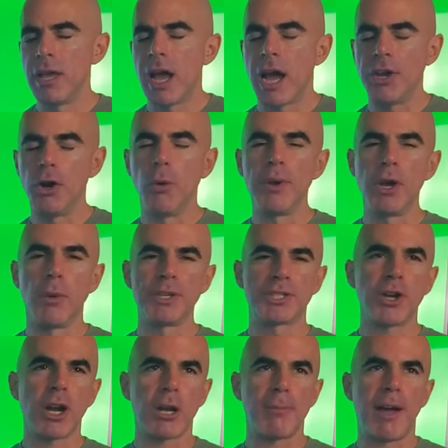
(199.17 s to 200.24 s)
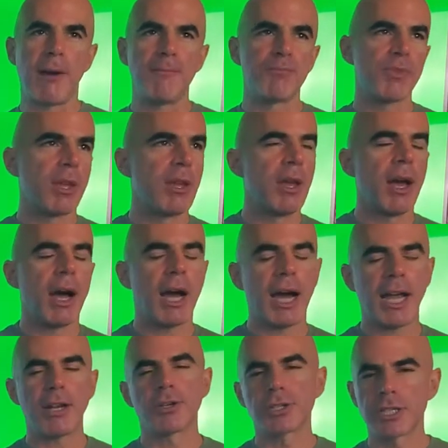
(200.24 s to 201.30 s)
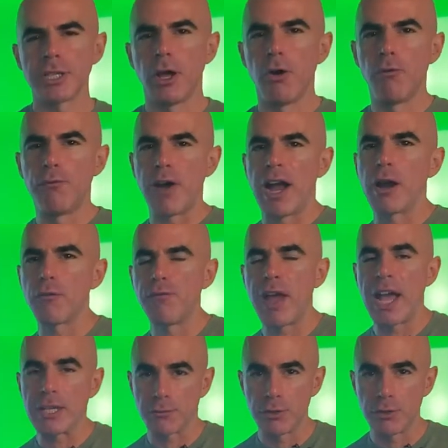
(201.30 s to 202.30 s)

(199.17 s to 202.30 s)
I know we always talk about hire slow, fire fast.